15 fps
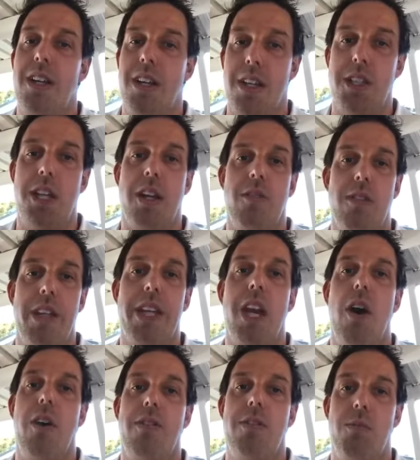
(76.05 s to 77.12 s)
You're generally
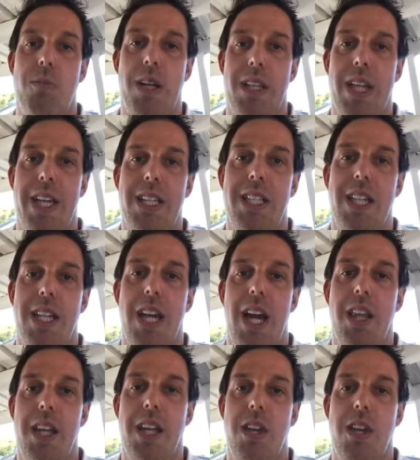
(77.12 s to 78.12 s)
going from one leg to the other.